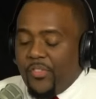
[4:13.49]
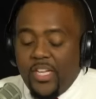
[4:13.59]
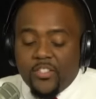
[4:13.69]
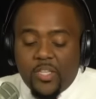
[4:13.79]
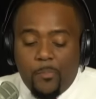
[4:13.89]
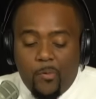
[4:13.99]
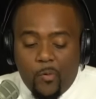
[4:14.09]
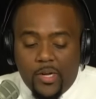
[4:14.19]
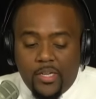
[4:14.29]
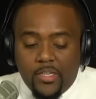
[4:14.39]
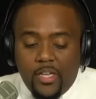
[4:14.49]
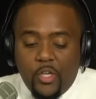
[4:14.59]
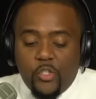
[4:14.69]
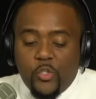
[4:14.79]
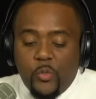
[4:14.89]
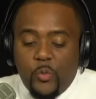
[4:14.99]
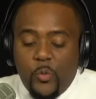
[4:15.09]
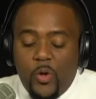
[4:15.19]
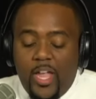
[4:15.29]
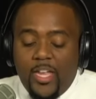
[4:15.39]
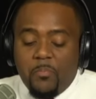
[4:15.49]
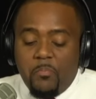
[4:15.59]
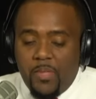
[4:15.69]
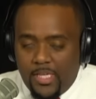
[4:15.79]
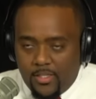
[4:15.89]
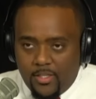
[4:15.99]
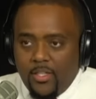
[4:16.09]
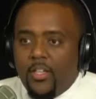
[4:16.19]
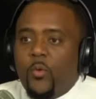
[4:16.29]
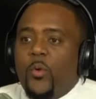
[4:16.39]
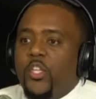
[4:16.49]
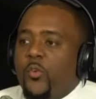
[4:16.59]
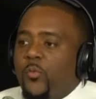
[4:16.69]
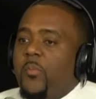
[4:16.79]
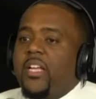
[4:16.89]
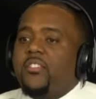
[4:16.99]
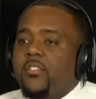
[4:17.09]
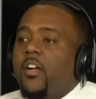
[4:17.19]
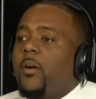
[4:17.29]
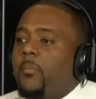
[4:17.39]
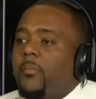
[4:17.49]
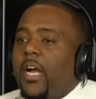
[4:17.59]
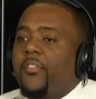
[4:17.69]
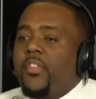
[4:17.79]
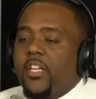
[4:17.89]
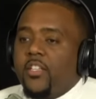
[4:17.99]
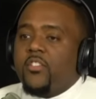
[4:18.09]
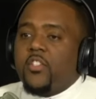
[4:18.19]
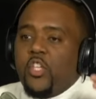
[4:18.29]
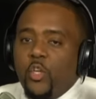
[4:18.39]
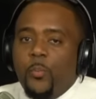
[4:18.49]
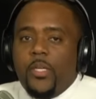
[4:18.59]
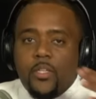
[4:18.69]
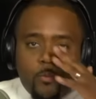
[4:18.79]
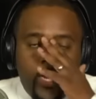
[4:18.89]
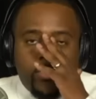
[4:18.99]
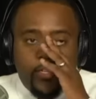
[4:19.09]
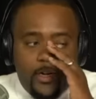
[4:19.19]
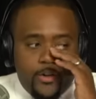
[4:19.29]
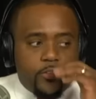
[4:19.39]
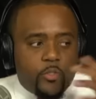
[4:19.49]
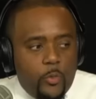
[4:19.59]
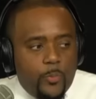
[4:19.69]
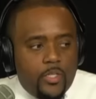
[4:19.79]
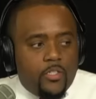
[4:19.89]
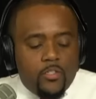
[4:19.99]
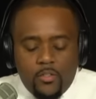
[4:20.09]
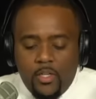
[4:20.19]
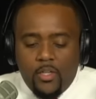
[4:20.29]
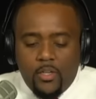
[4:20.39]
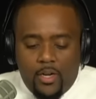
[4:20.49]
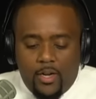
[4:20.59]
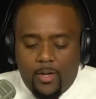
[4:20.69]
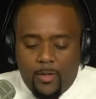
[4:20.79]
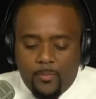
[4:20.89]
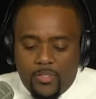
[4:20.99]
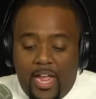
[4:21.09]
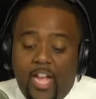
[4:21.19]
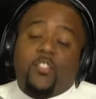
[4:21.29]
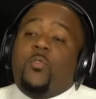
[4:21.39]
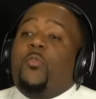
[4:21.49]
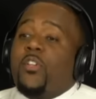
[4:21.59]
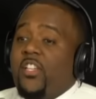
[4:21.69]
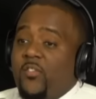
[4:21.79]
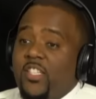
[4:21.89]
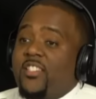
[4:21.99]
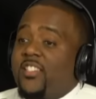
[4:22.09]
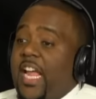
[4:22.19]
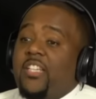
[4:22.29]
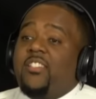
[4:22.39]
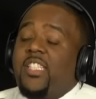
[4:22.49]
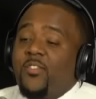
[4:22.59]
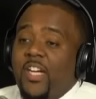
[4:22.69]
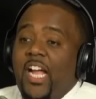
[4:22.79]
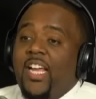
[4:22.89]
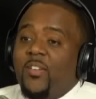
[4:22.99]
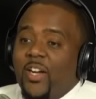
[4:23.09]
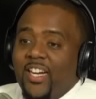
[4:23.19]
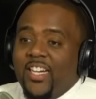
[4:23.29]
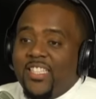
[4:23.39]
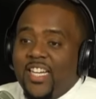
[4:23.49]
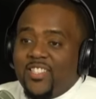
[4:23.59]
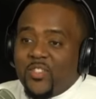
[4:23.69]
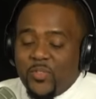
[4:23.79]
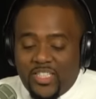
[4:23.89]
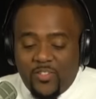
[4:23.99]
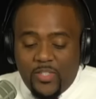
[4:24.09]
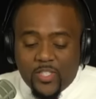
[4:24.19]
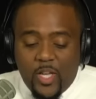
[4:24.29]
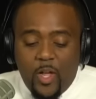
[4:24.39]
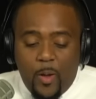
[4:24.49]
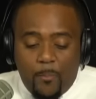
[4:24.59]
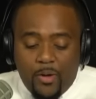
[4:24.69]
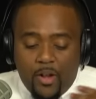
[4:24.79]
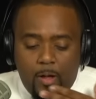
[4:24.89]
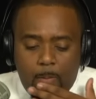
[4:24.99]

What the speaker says: think it's important to admit when you've messed up. I think it's human, right? To err is human. To ask for forgiveness is actually divine, right? Not just forgiveness. But